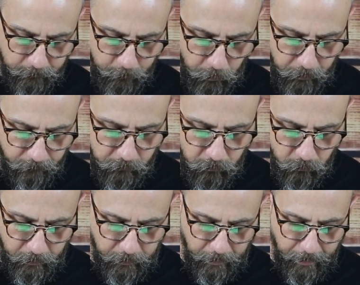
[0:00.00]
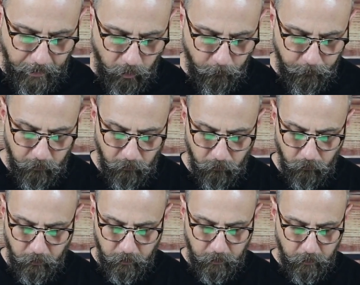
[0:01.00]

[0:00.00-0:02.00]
point of view. It can help you